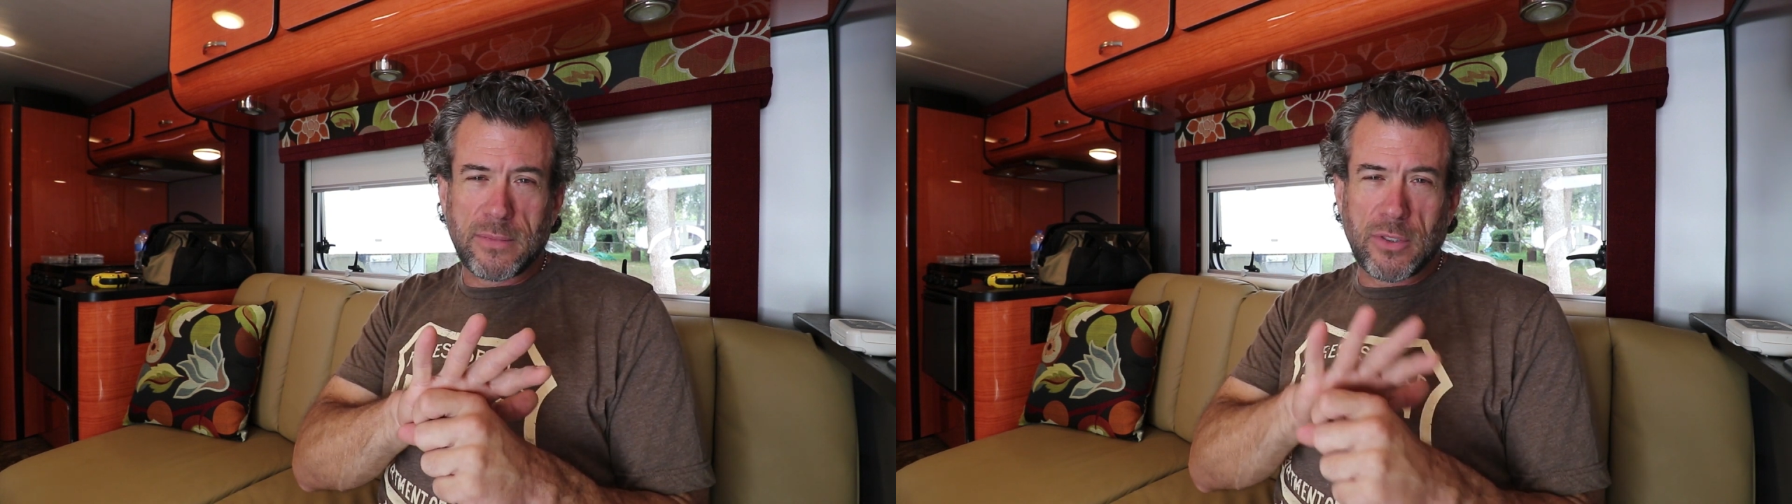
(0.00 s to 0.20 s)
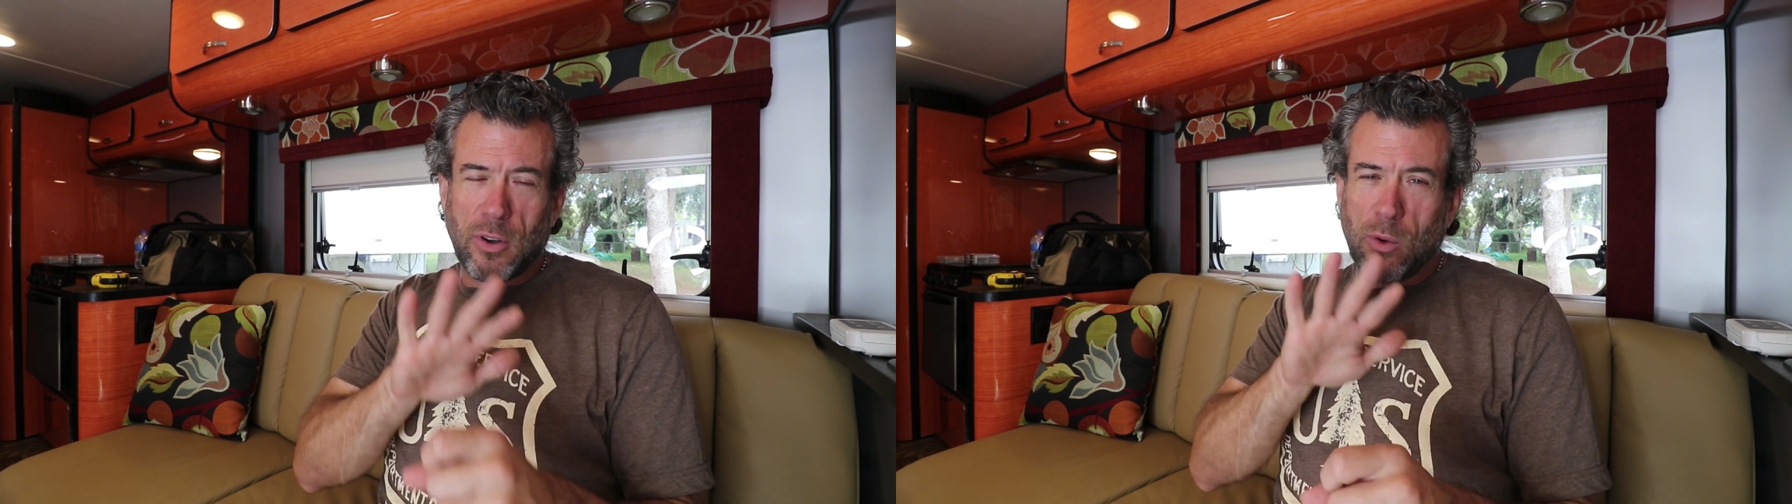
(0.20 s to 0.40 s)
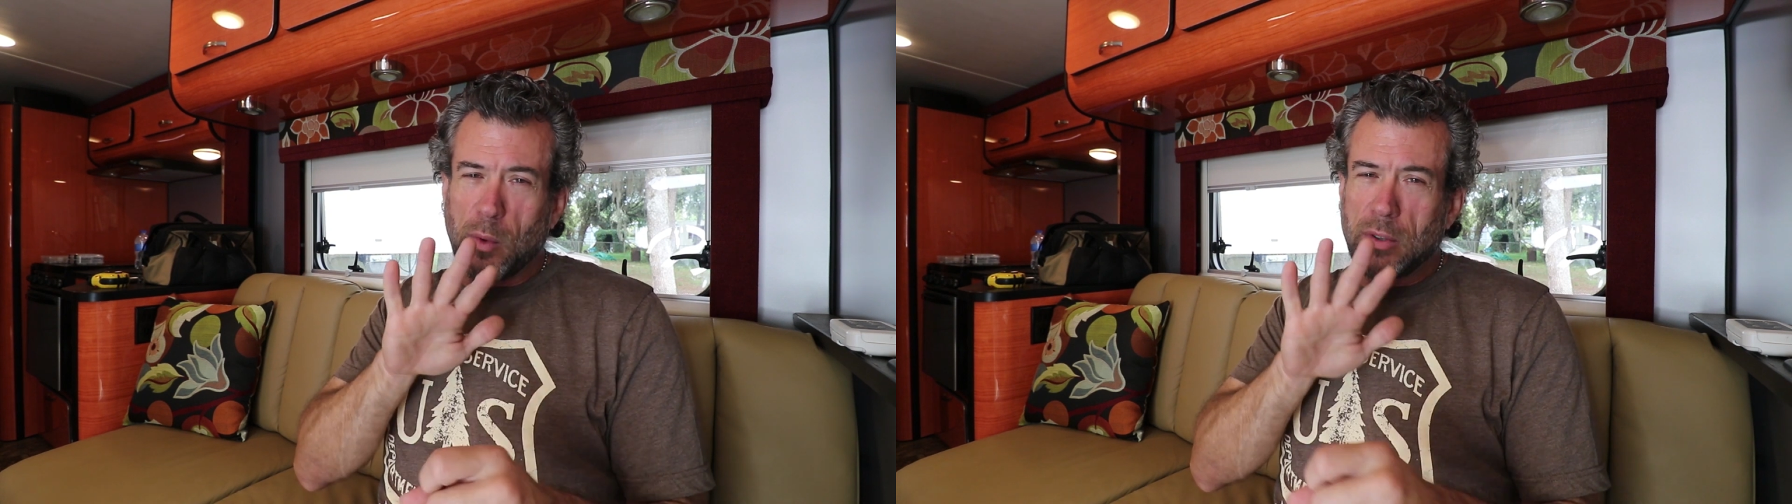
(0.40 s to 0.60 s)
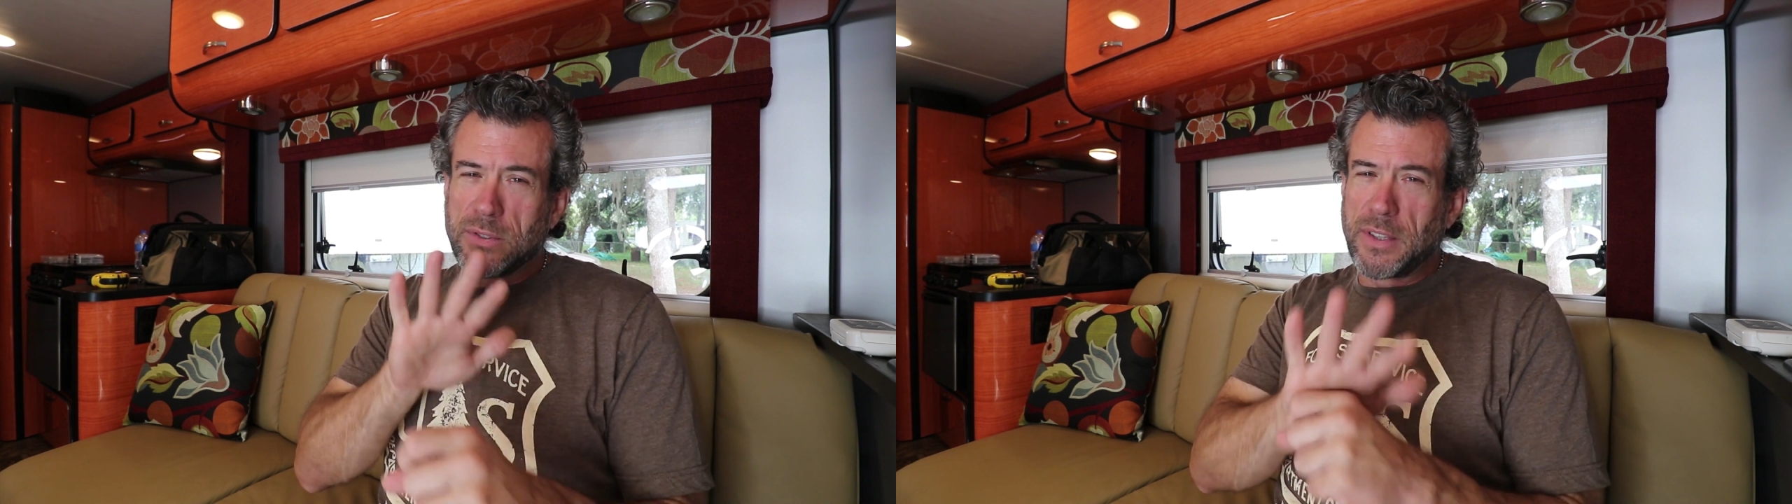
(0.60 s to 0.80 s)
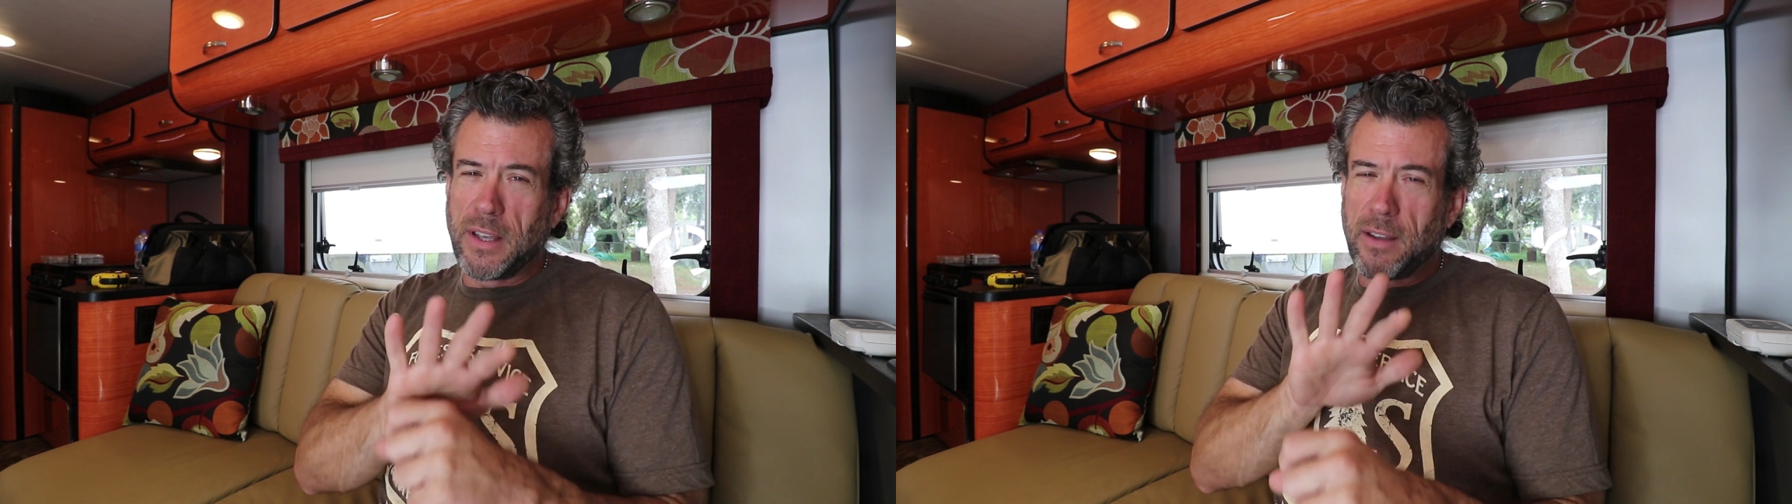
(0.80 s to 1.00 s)
so we'll
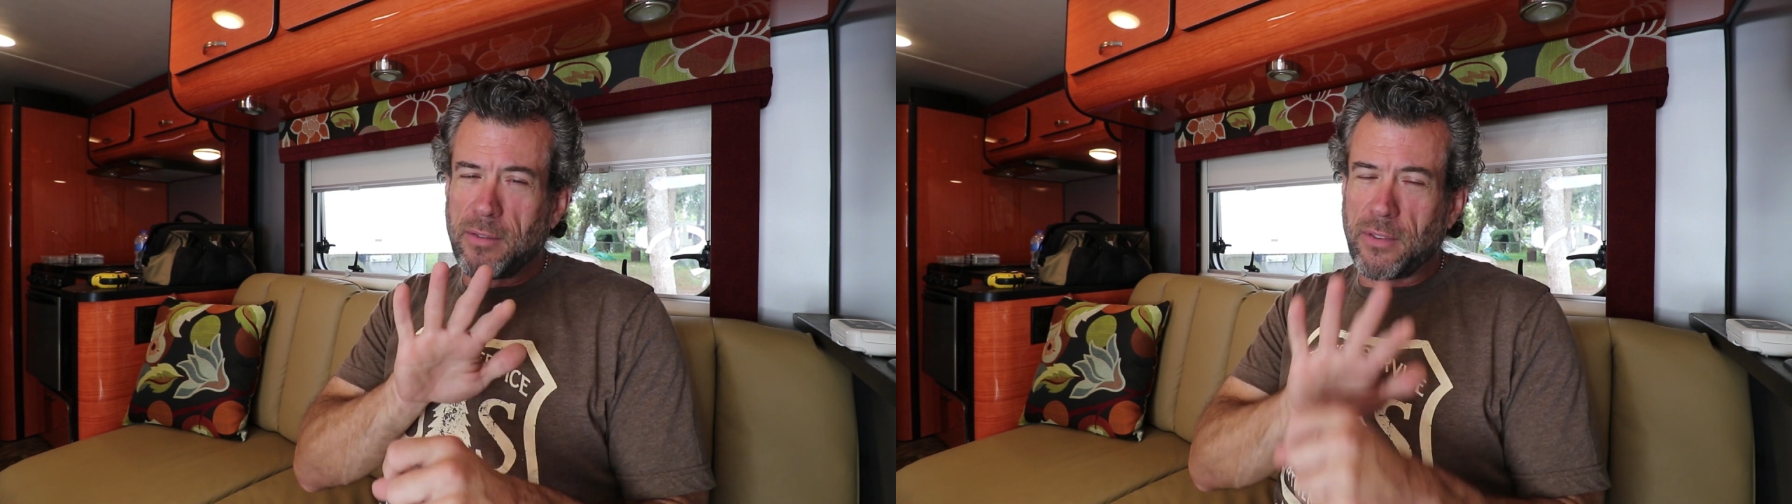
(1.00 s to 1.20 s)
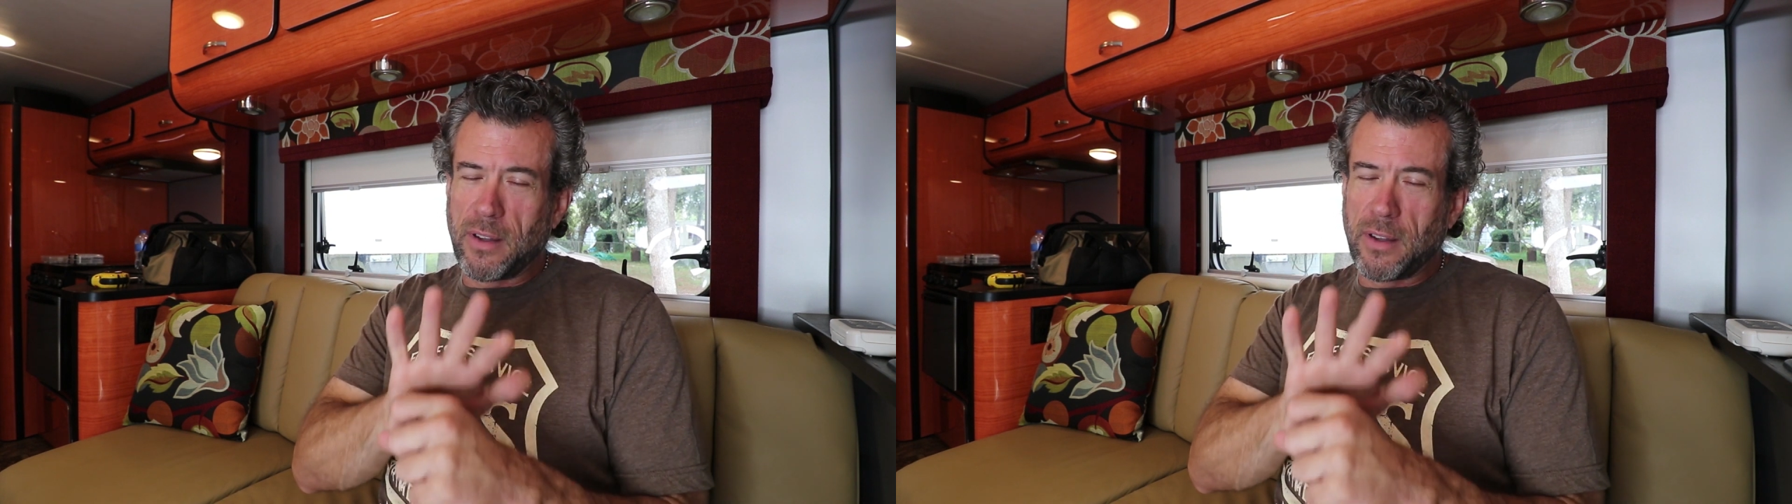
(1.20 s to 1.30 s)
see if